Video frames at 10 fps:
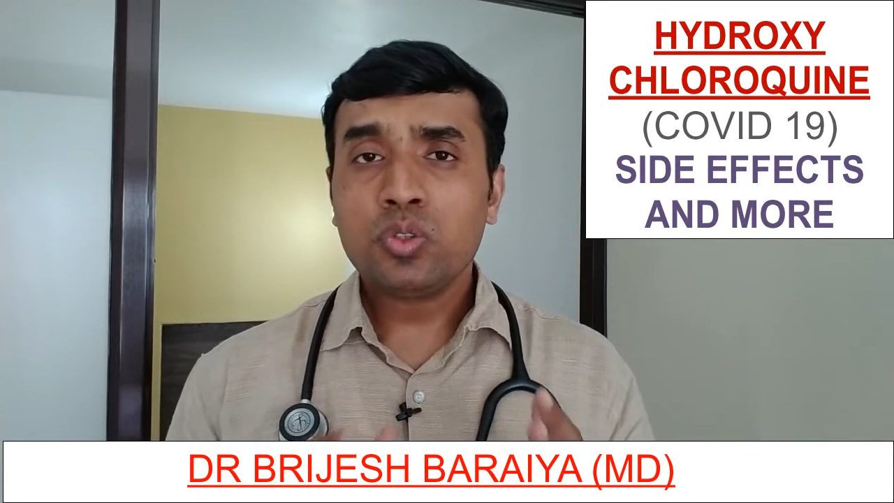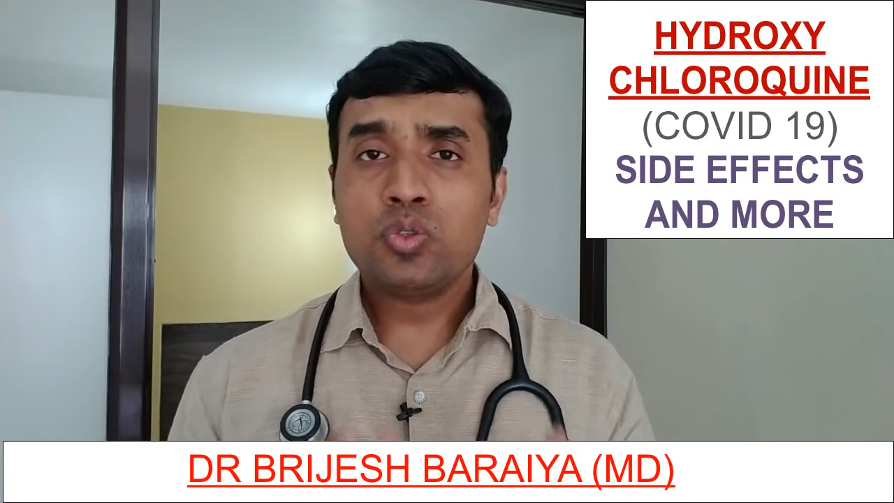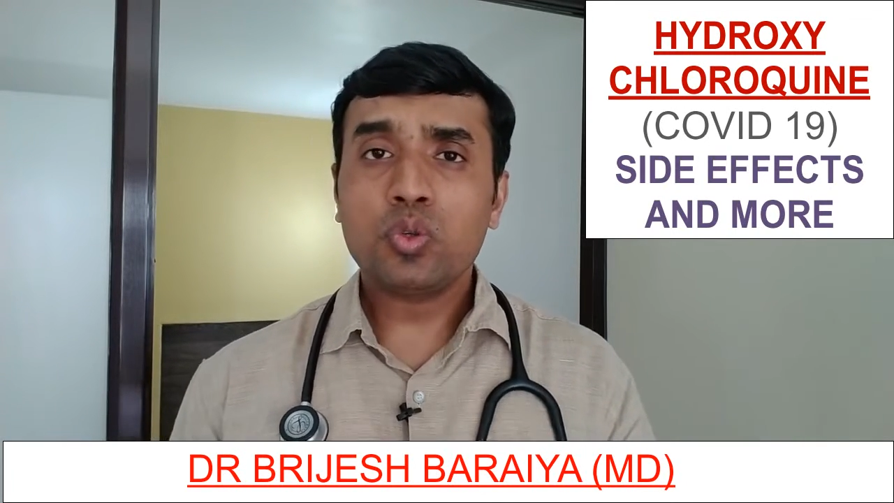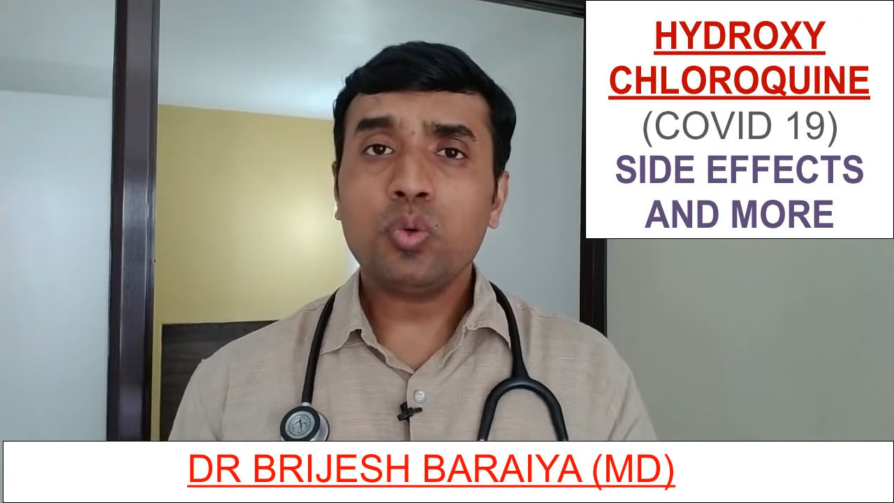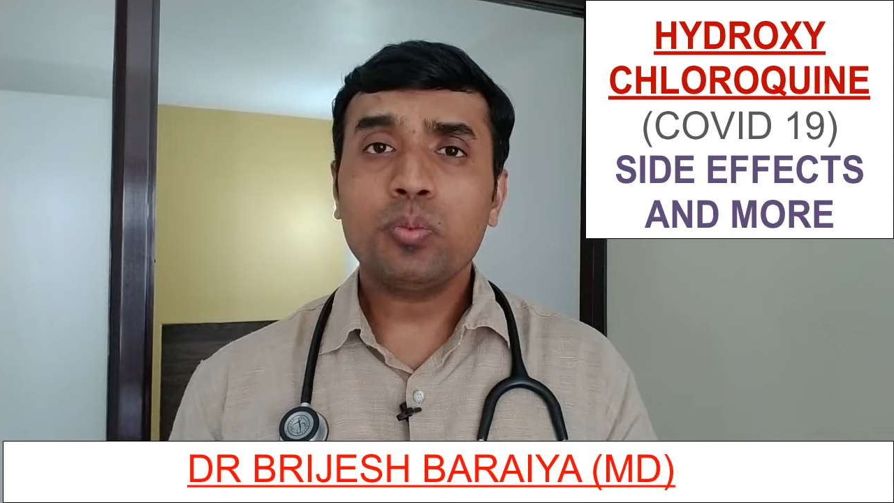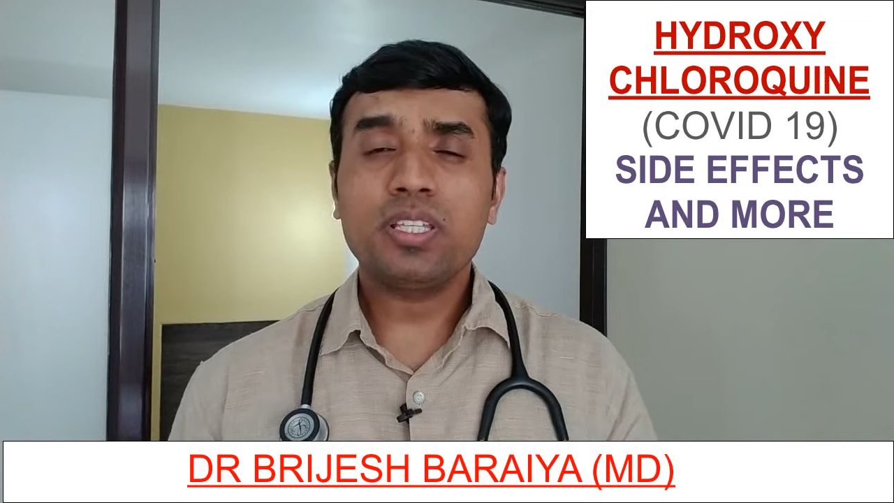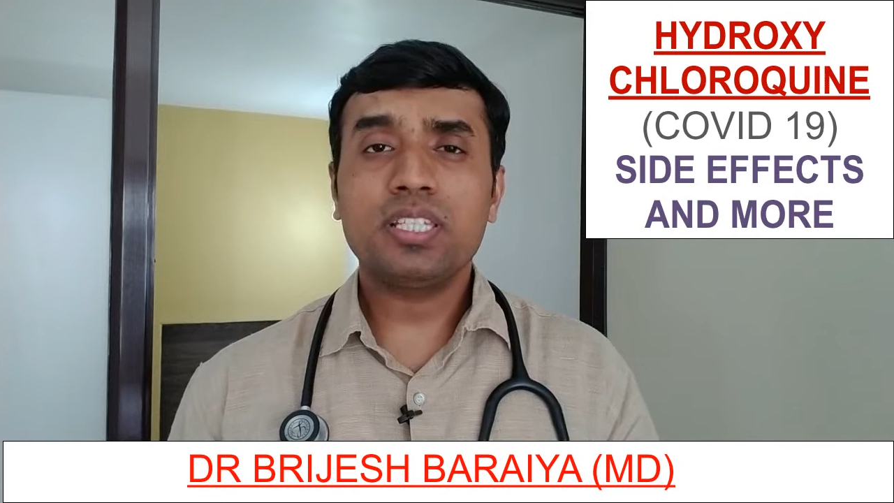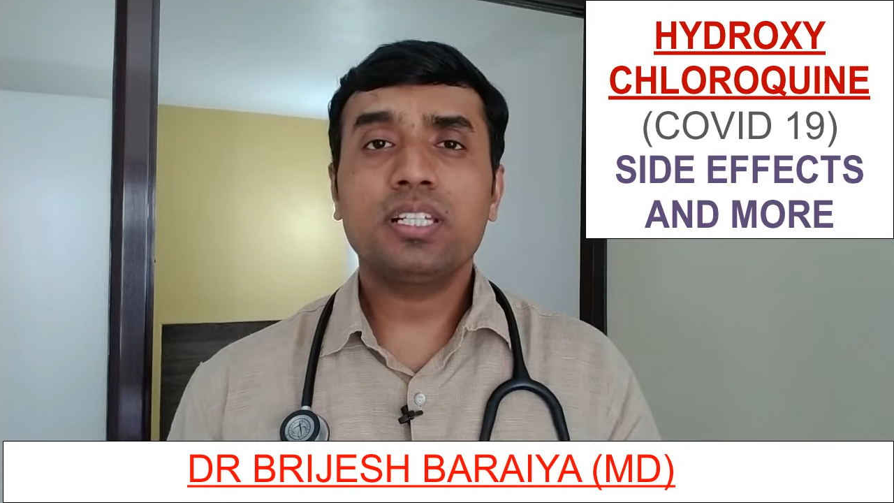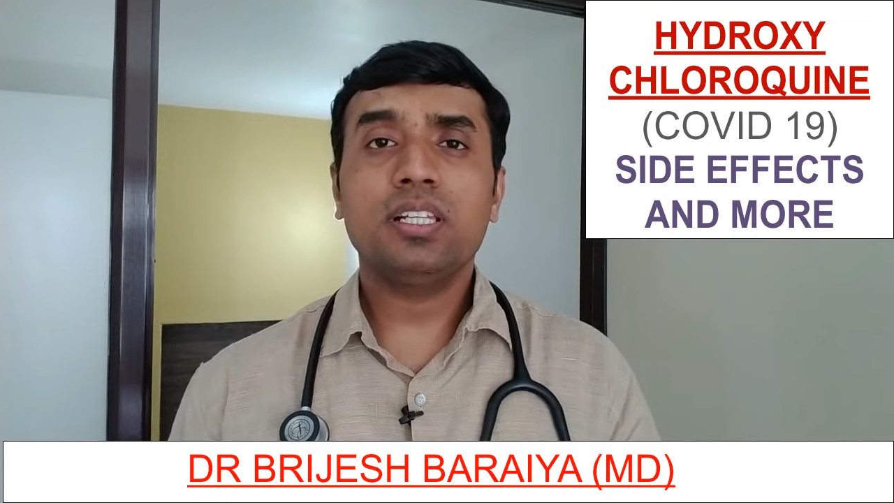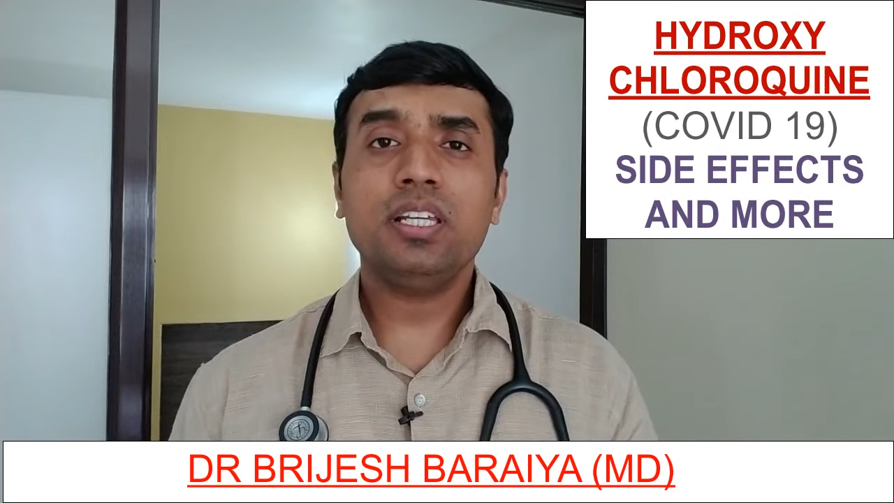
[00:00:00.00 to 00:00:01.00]
So
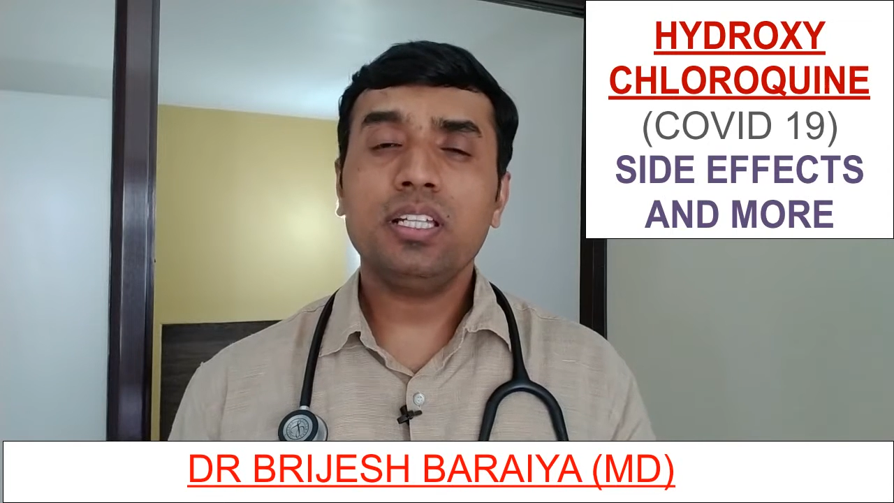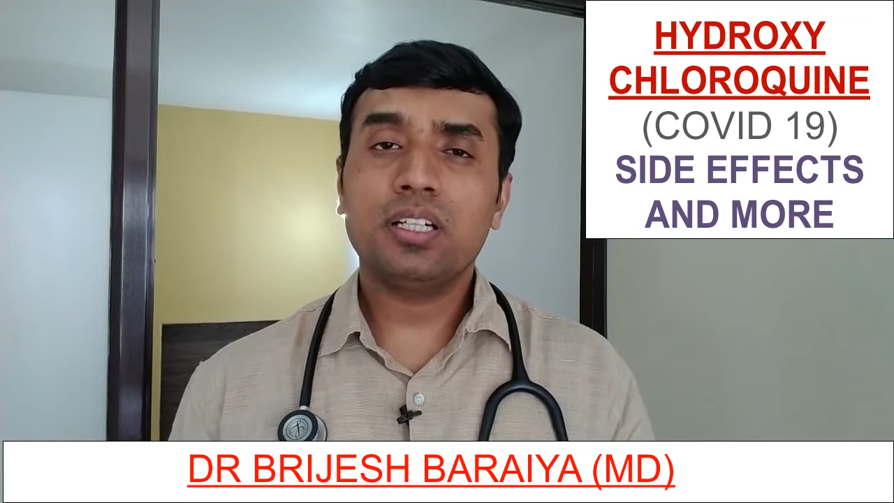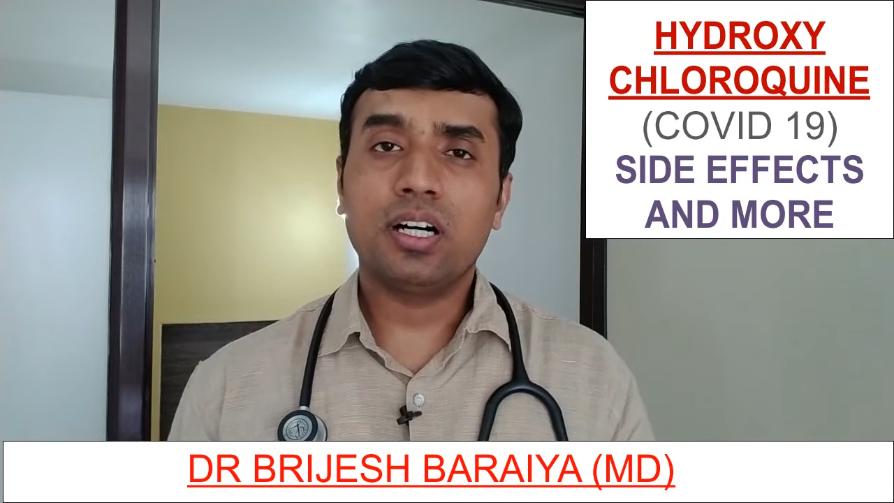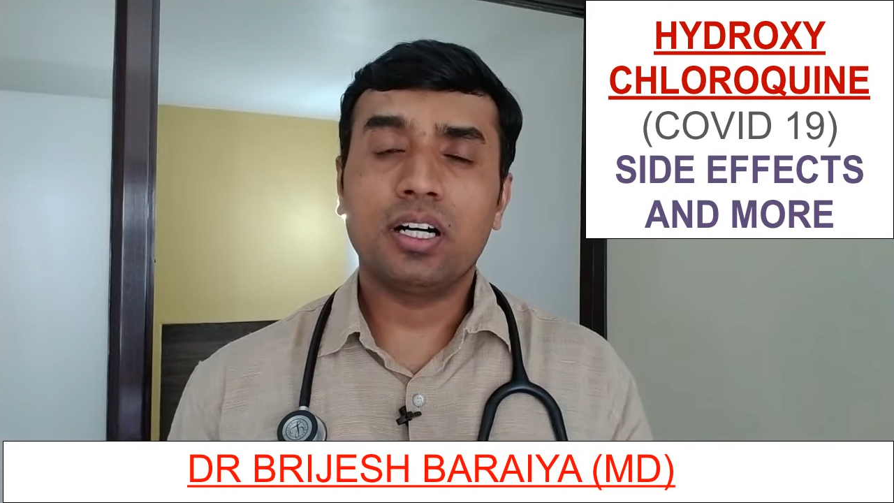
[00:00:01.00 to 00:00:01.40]
basically